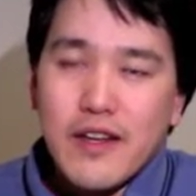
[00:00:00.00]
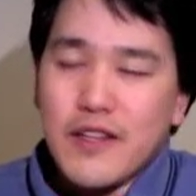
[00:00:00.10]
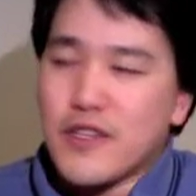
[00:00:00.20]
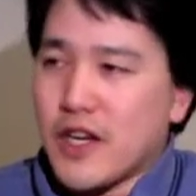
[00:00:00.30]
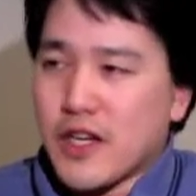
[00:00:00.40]

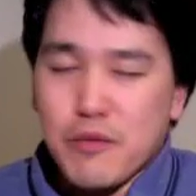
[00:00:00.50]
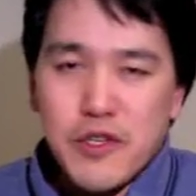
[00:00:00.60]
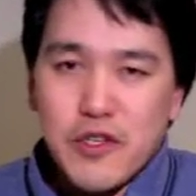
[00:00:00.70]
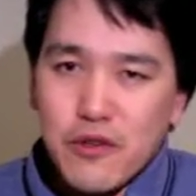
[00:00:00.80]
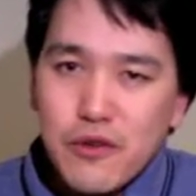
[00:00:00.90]
It's not going to be
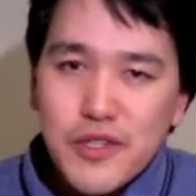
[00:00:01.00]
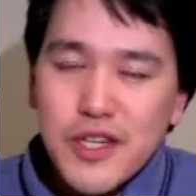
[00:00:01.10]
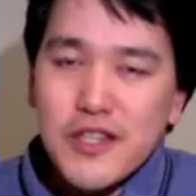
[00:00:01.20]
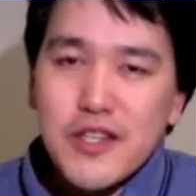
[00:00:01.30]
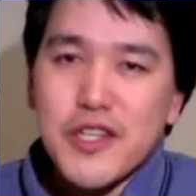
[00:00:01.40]
used
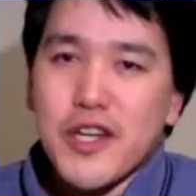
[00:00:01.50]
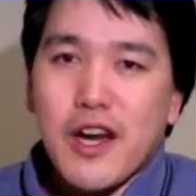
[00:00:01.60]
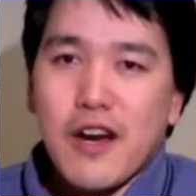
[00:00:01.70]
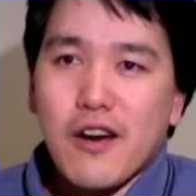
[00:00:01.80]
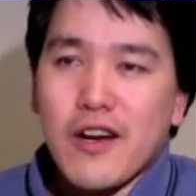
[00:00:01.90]
as a
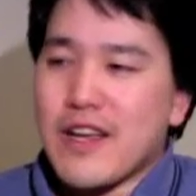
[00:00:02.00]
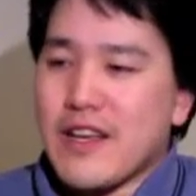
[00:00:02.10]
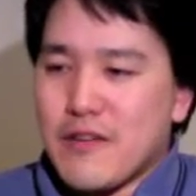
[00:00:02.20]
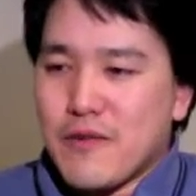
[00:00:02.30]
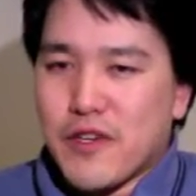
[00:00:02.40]
chair.
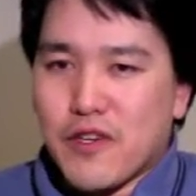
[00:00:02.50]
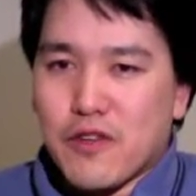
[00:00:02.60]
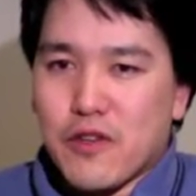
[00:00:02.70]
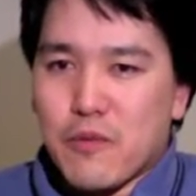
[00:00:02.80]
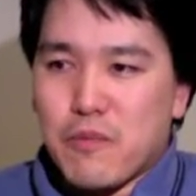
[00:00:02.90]
You know,
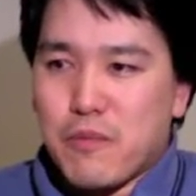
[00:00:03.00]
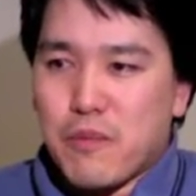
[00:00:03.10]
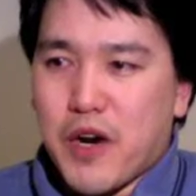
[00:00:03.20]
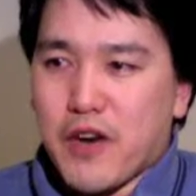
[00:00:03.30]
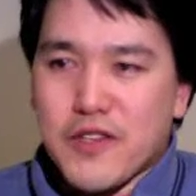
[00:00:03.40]
the
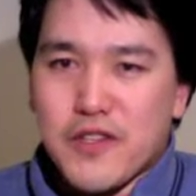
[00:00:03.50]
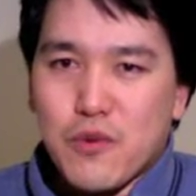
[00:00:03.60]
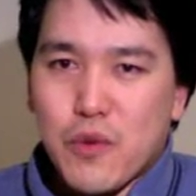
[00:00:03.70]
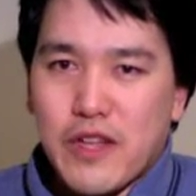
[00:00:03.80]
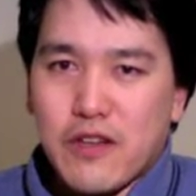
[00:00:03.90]
parts,
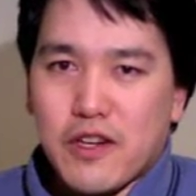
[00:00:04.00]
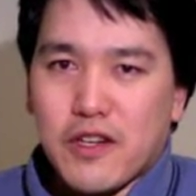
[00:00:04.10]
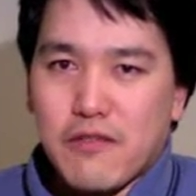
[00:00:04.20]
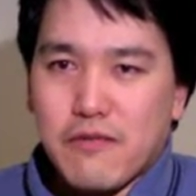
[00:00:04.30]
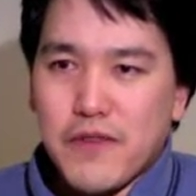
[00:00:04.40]
the way they're
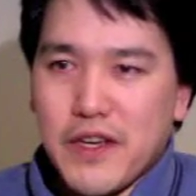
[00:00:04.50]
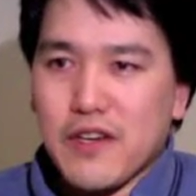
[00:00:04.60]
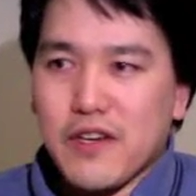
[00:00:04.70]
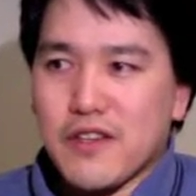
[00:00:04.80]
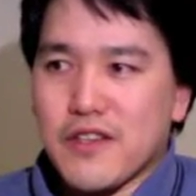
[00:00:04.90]

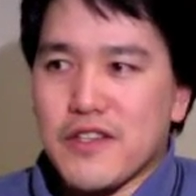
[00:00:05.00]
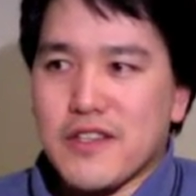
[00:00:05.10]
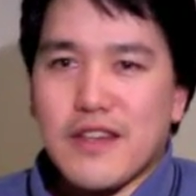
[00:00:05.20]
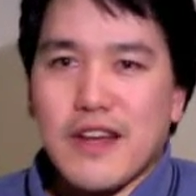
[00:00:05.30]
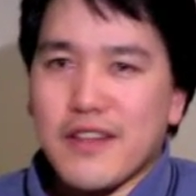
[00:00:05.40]
configured is
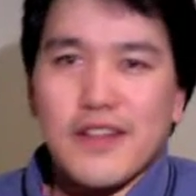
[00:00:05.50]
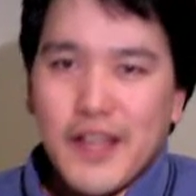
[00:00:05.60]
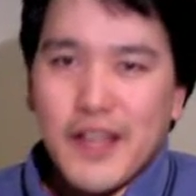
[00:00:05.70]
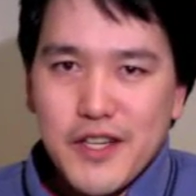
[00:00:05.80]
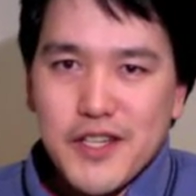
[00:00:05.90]
nothing
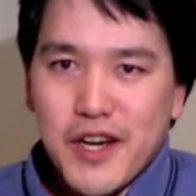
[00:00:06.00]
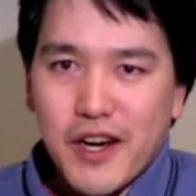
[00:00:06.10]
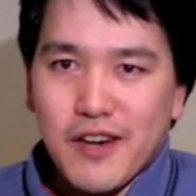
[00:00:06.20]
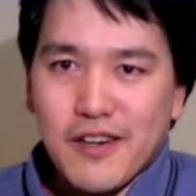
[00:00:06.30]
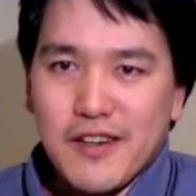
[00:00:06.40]
like a
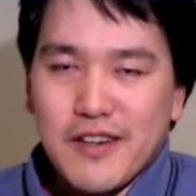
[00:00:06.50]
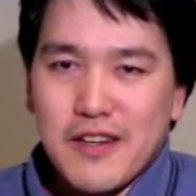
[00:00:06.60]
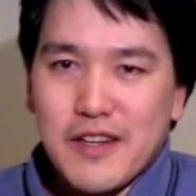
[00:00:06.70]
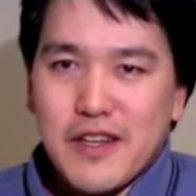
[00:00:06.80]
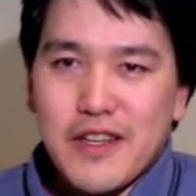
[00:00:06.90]
chair,
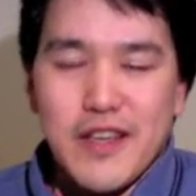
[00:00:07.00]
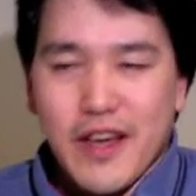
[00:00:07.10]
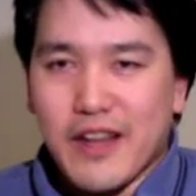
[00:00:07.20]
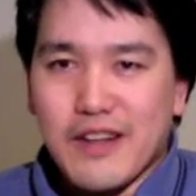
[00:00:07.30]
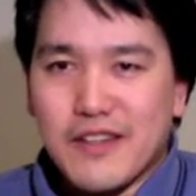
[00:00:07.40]

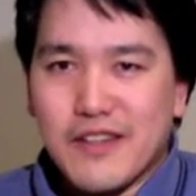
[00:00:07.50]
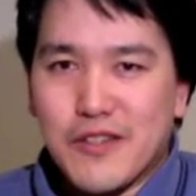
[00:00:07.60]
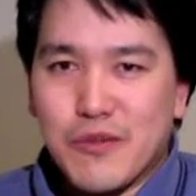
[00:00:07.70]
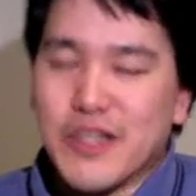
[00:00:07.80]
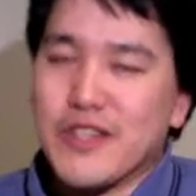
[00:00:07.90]
yet
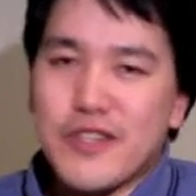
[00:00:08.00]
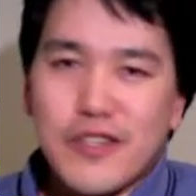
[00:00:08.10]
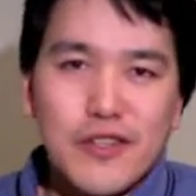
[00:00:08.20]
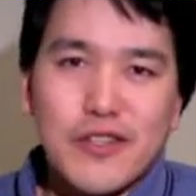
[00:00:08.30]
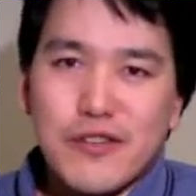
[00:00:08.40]
we can
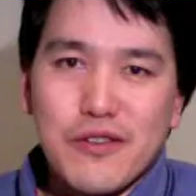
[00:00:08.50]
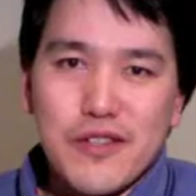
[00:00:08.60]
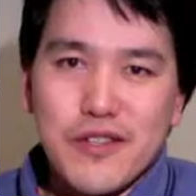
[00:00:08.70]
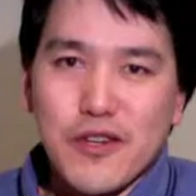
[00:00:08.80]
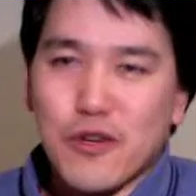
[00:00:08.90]
still
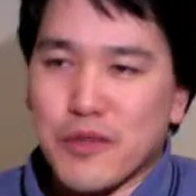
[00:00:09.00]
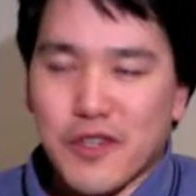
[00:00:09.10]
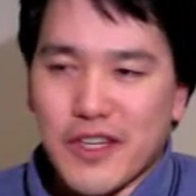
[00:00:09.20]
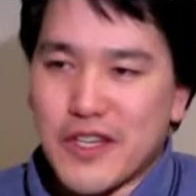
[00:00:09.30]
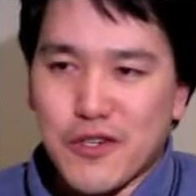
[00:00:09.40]
use the
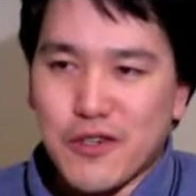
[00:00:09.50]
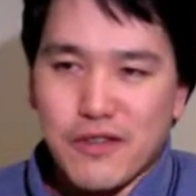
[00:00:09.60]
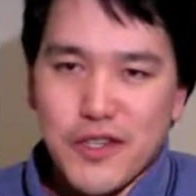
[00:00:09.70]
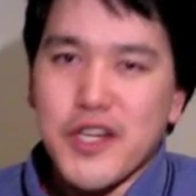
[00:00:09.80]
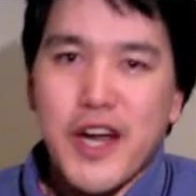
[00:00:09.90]
nomenclature
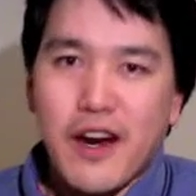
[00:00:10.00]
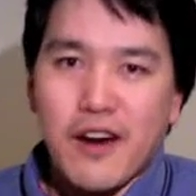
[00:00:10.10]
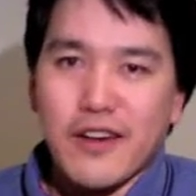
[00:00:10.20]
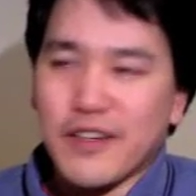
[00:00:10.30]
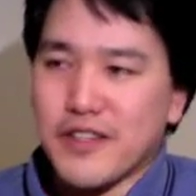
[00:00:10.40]
of a
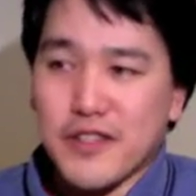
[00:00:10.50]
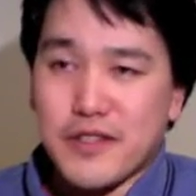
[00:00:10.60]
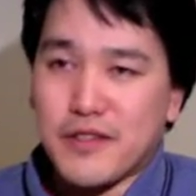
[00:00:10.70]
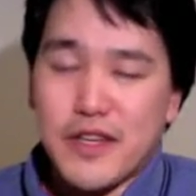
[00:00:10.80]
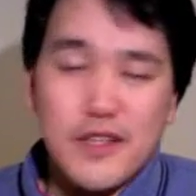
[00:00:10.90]
chair and it
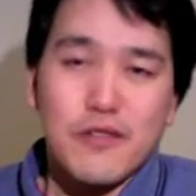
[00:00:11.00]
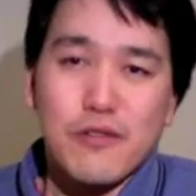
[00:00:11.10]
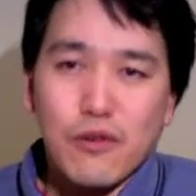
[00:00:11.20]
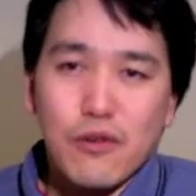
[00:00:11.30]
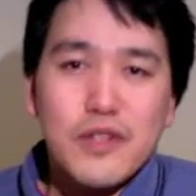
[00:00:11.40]
doesn't
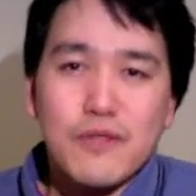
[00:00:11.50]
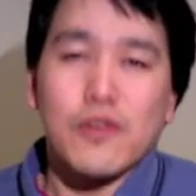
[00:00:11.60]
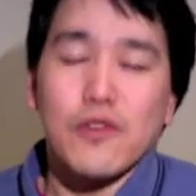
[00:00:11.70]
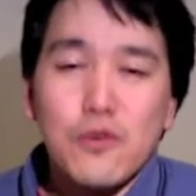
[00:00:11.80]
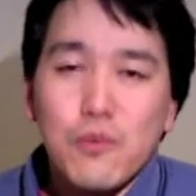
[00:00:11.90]
throw us for
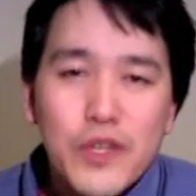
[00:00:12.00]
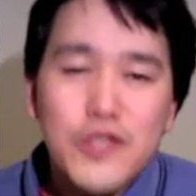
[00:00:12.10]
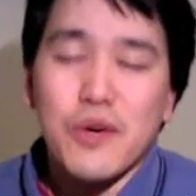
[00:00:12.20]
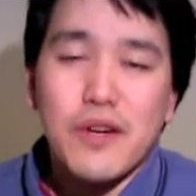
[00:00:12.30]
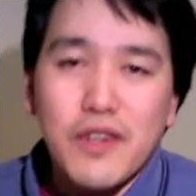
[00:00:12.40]
a loop
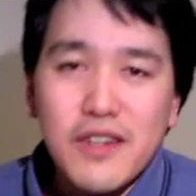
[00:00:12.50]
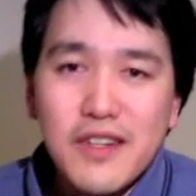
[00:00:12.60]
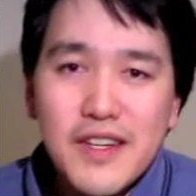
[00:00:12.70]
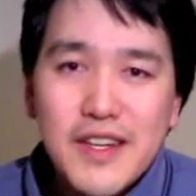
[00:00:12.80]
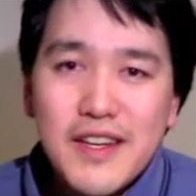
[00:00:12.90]
whatsoever.
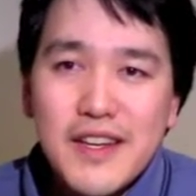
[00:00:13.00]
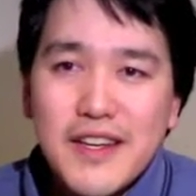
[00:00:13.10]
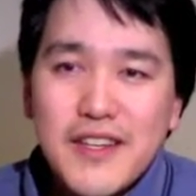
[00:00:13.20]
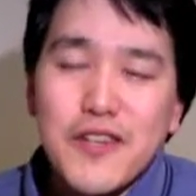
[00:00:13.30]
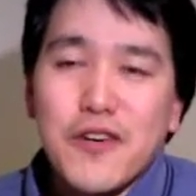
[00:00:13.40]

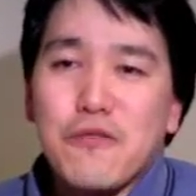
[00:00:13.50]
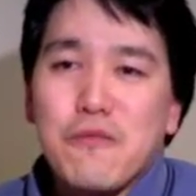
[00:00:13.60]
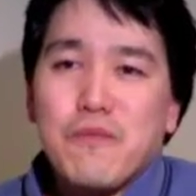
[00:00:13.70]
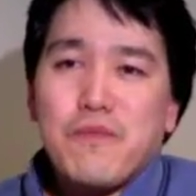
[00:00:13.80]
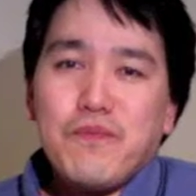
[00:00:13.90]
So,
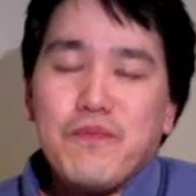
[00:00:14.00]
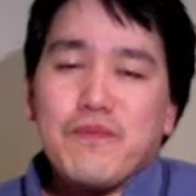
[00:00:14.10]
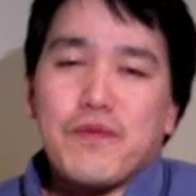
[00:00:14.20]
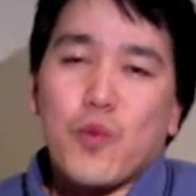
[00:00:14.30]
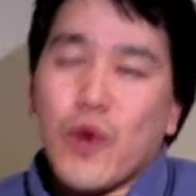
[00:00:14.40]

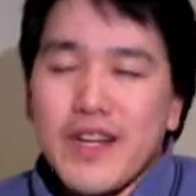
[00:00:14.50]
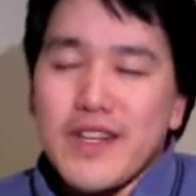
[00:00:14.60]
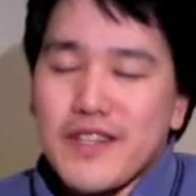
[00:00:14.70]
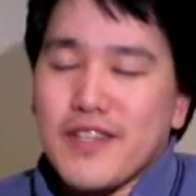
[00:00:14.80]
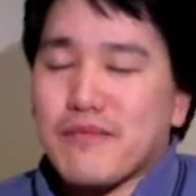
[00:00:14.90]
what
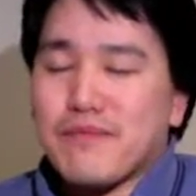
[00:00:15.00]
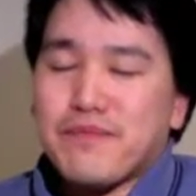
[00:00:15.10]
is it?